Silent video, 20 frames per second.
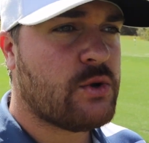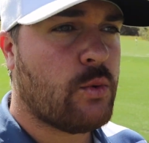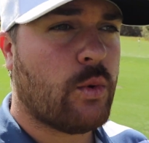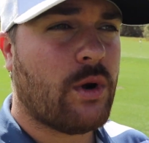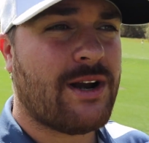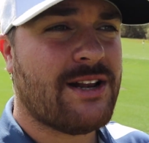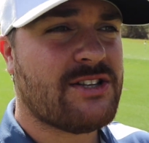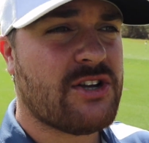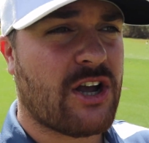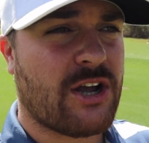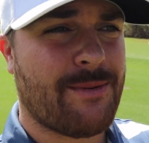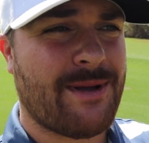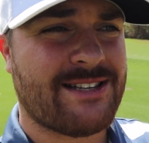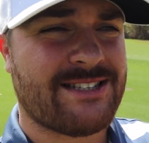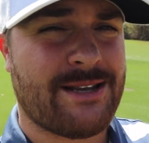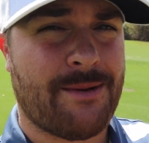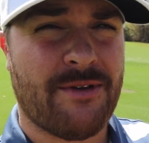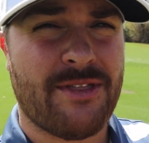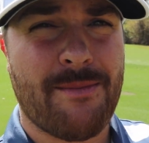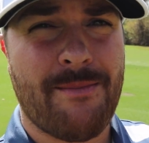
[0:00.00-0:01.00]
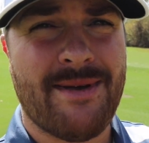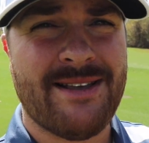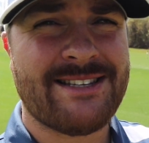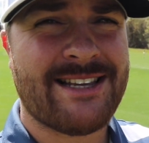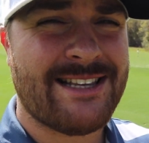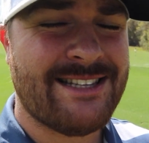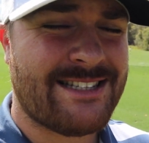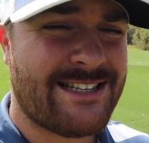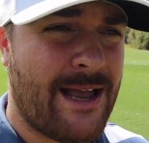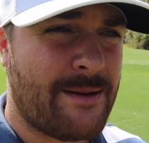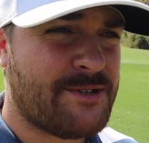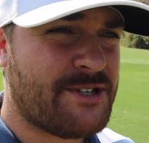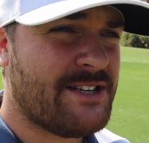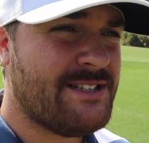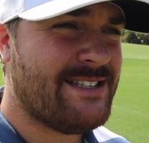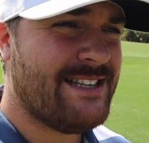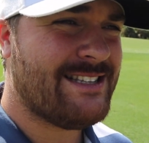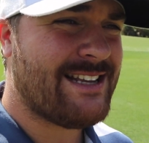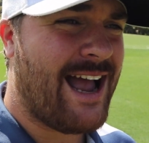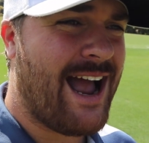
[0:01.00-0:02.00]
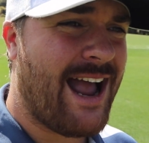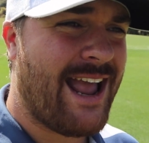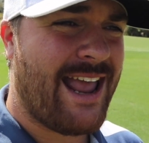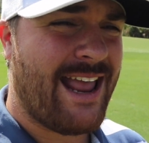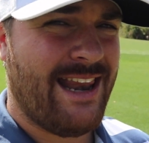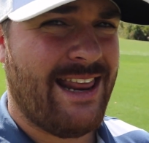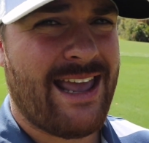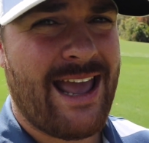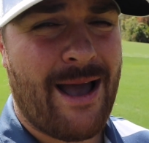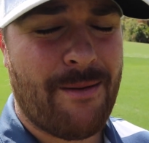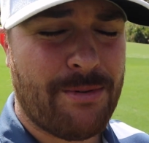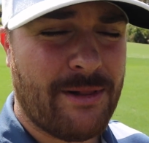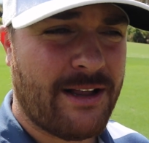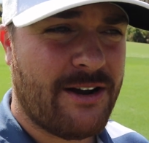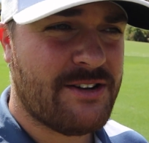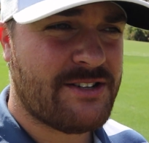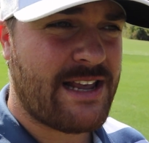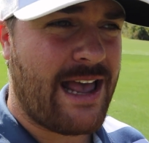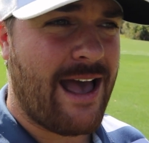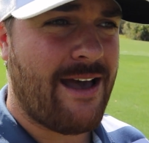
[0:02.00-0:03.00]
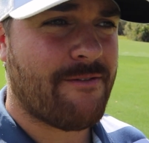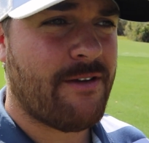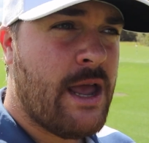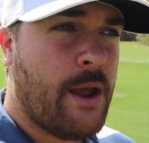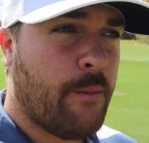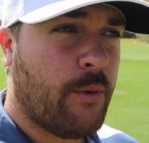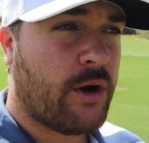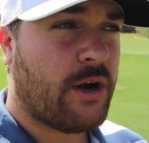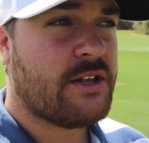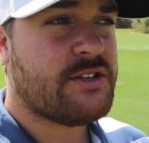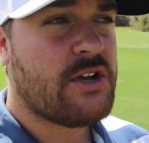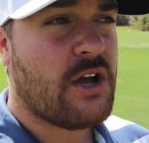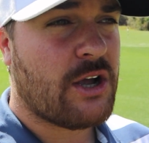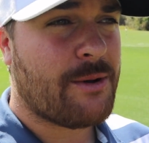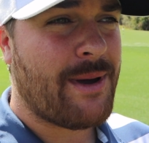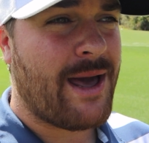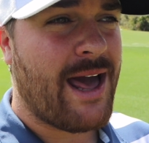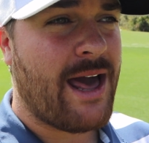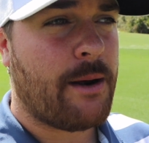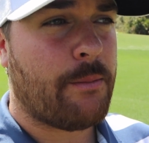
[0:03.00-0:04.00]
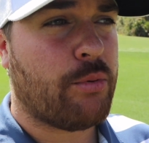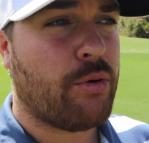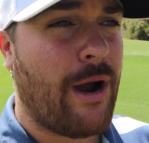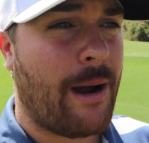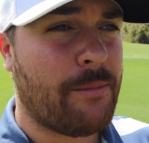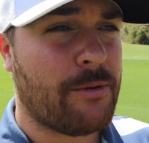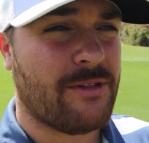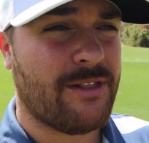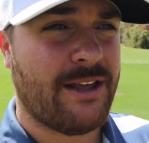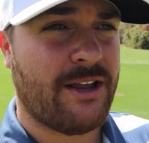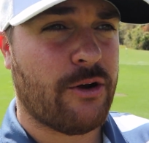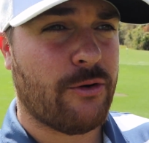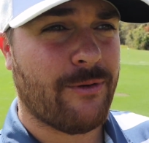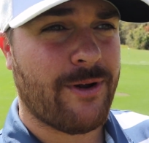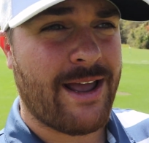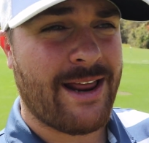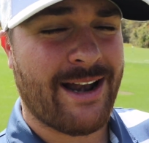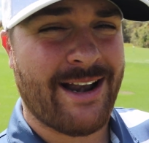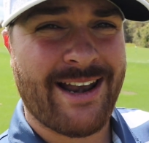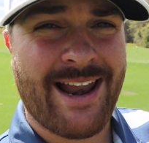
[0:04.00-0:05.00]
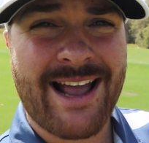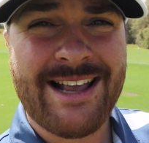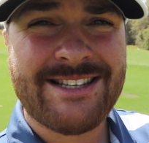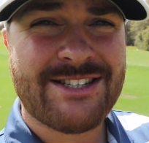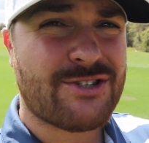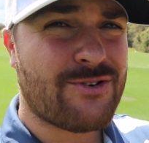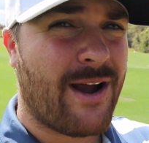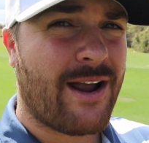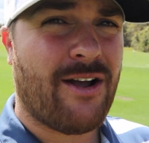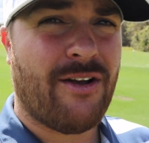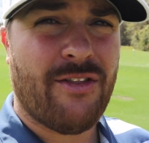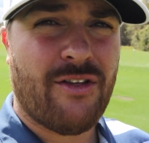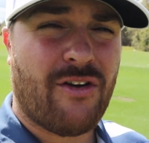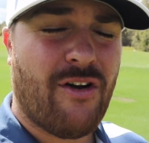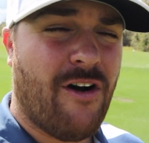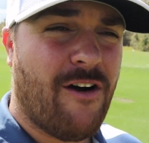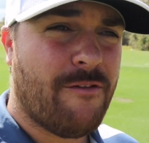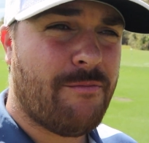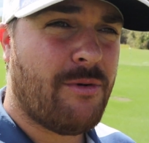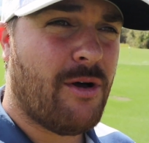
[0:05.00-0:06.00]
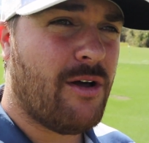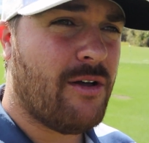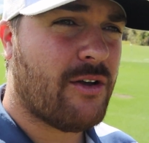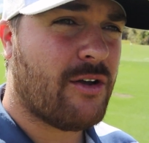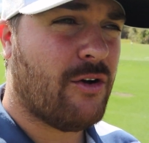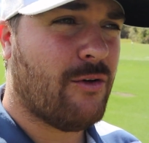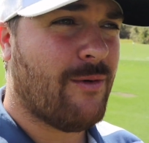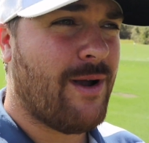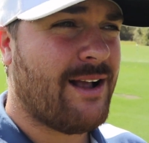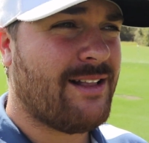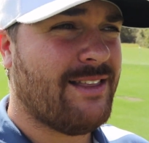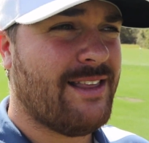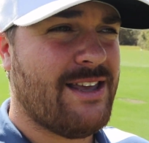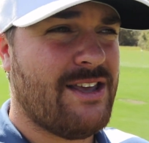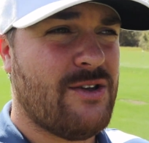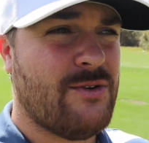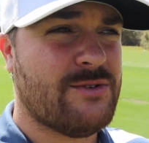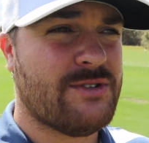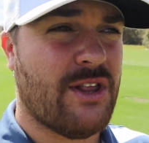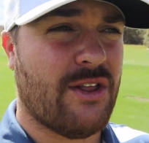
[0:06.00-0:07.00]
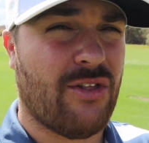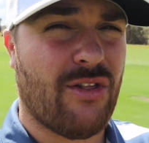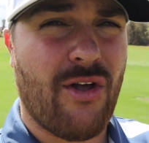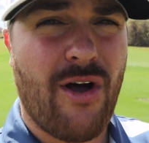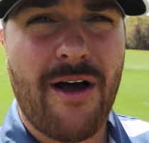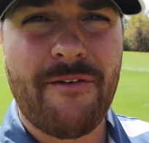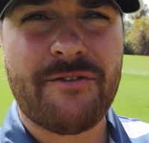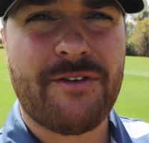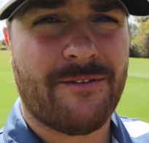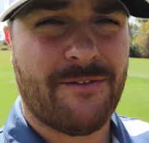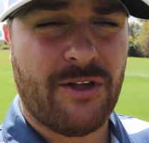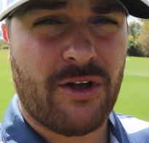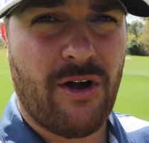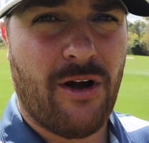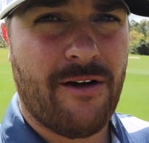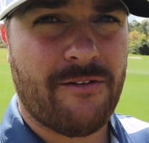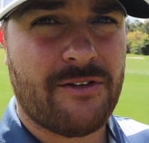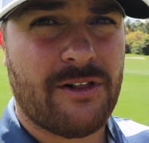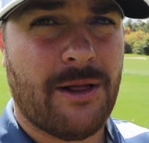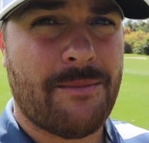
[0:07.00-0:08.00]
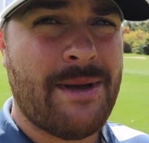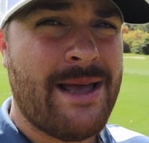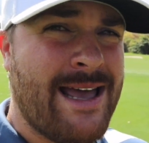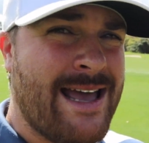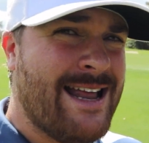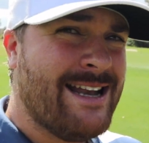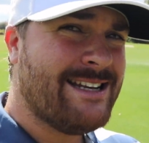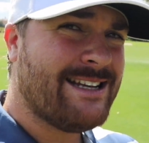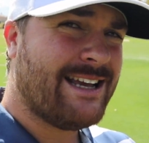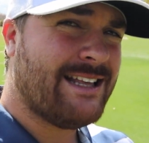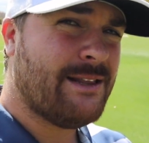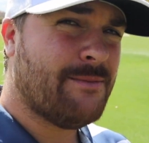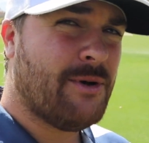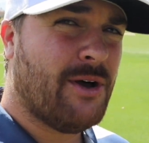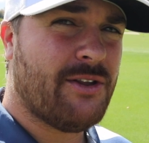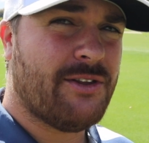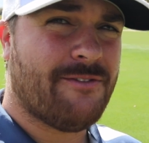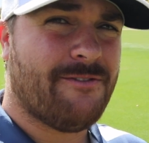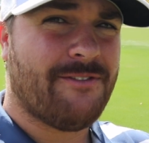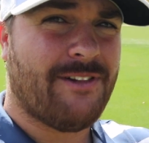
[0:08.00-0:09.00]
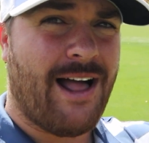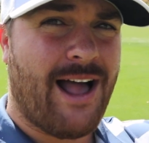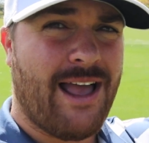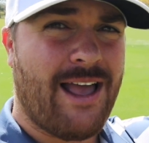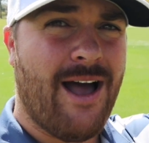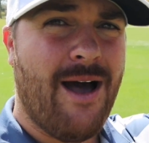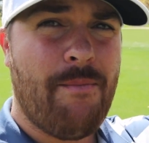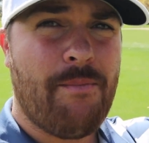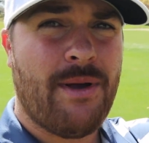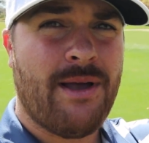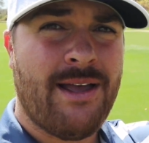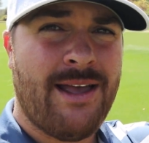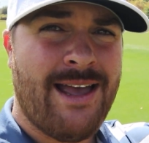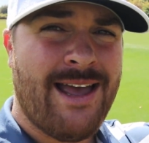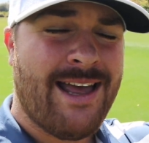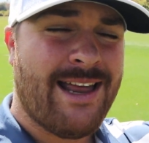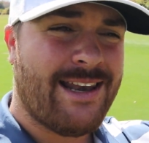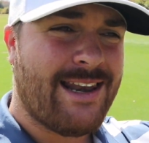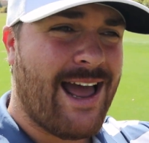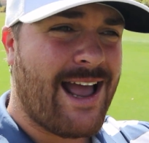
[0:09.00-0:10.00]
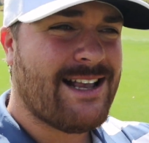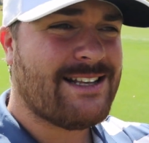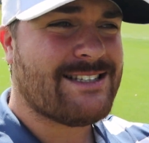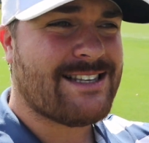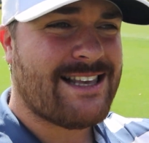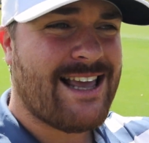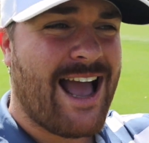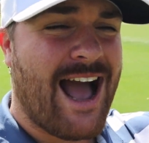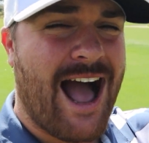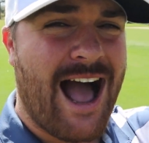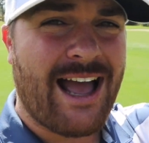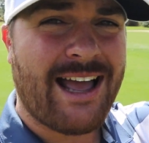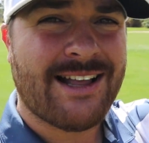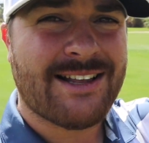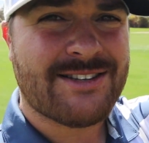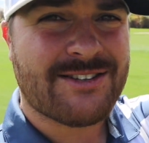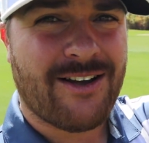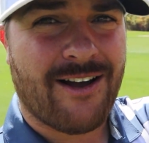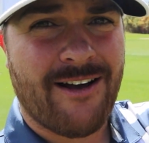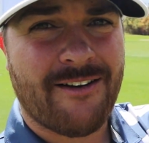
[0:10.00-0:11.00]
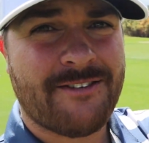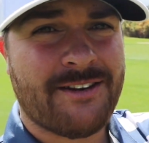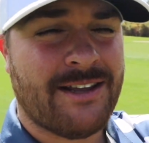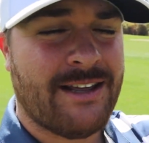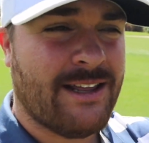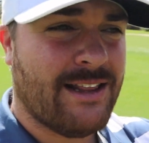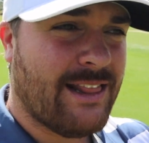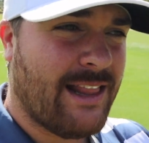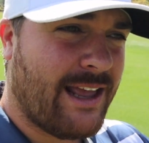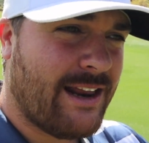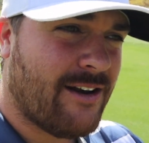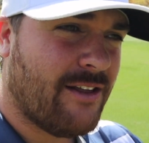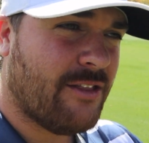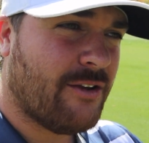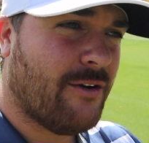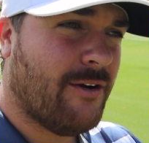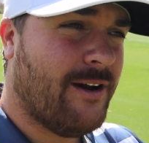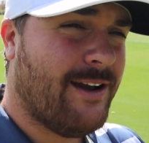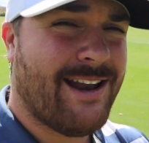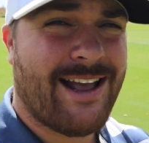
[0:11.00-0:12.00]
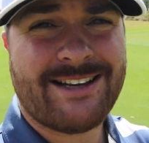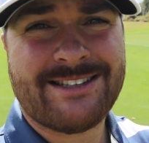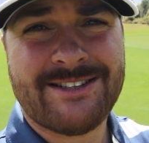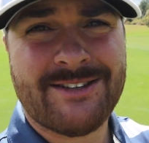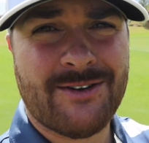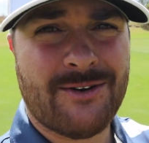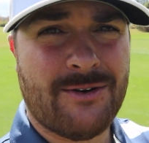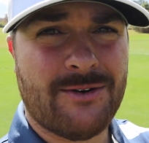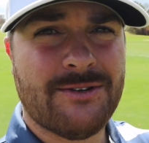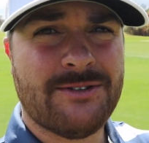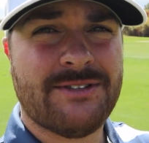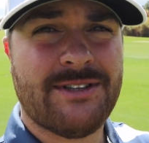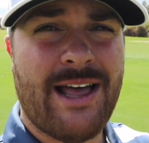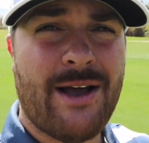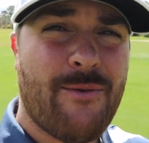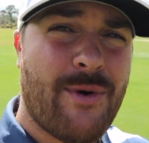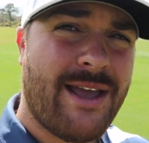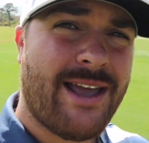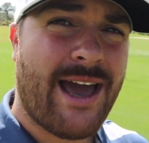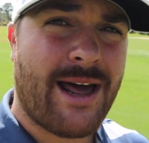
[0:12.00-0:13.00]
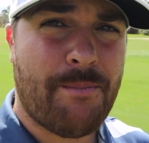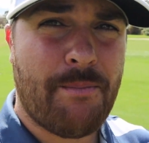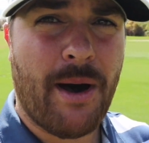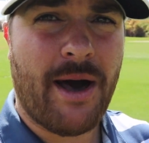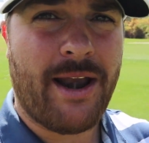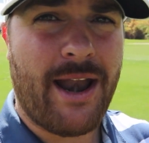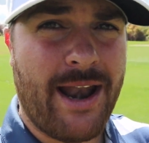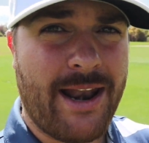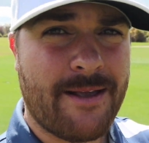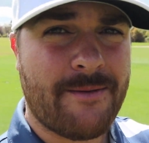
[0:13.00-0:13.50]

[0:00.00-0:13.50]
So we're gonna talk about some of the misconceptions these high handicap players have, and we're gonna talk about how to properly create a nice strike on the golf ball, correctly use the loft of the golf club to get the ball to fly up nicely, high and soft, laying on the green next to the hole, so that way you gotta putt at